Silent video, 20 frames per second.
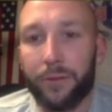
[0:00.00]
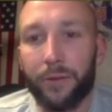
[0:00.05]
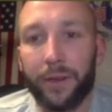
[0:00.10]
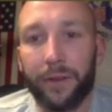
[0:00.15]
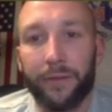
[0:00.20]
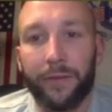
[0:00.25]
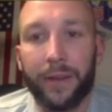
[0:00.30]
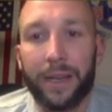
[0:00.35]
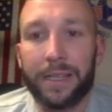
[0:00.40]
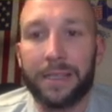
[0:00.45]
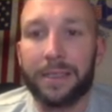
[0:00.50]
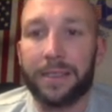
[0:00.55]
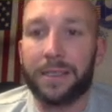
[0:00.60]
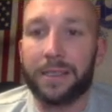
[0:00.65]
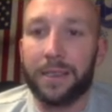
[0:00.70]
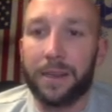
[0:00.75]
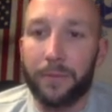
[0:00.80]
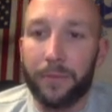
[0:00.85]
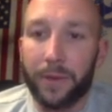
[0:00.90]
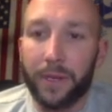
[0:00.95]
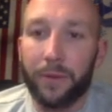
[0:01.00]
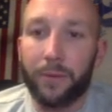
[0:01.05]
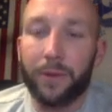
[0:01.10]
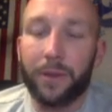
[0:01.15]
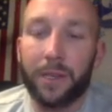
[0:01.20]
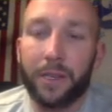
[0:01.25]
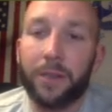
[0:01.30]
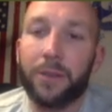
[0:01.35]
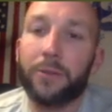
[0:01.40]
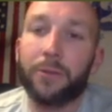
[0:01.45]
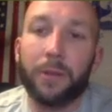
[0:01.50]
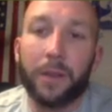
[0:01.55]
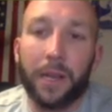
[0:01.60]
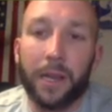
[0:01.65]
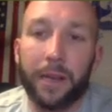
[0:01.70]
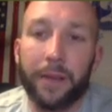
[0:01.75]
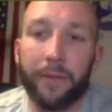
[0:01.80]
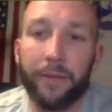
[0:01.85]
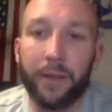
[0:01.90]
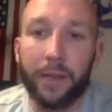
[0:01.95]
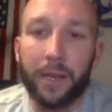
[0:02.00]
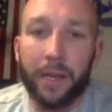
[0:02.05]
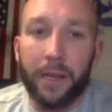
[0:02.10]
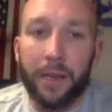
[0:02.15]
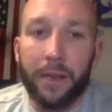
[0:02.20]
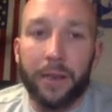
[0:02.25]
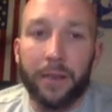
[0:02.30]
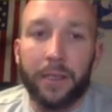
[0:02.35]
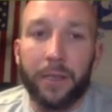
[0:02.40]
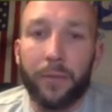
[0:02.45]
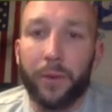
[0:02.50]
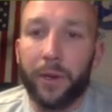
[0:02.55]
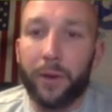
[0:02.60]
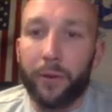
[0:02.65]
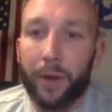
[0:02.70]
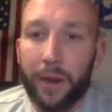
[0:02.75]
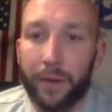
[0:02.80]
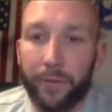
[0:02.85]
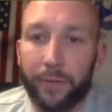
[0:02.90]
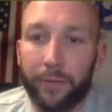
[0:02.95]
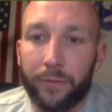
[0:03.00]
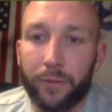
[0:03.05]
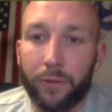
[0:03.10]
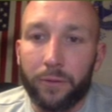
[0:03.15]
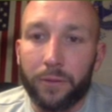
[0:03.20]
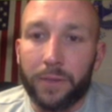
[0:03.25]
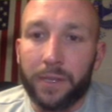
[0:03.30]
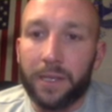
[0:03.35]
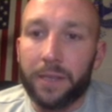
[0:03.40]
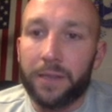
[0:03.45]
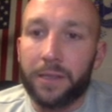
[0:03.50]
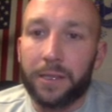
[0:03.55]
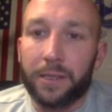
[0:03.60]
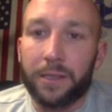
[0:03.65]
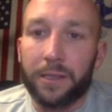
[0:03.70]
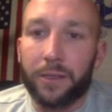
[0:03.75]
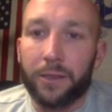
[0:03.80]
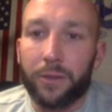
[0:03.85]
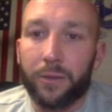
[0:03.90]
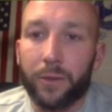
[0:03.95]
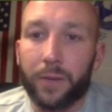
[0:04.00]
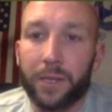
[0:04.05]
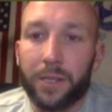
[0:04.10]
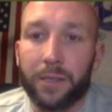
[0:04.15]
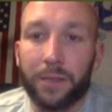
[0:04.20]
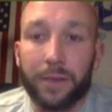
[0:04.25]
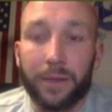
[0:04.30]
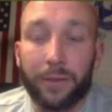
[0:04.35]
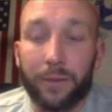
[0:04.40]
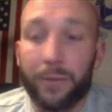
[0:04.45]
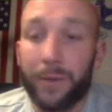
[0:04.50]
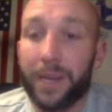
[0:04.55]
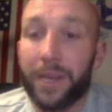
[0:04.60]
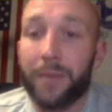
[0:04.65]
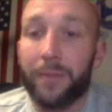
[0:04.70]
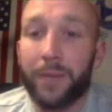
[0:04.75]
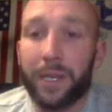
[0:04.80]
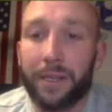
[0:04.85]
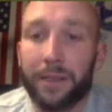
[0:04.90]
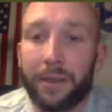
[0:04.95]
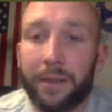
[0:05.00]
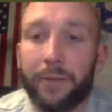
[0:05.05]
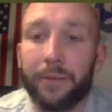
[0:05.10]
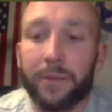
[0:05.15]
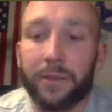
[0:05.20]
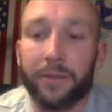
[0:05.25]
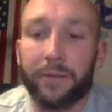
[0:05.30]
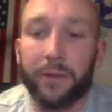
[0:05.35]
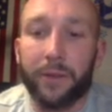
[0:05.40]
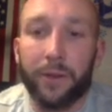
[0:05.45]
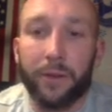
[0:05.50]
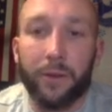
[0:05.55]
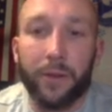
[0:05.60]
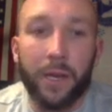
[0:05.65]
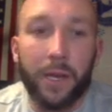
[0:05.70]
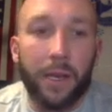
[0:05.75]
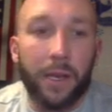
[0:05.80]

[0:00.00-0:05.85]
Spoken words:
You can find something within your life to be grateful for within this situation that will make a big difference for you.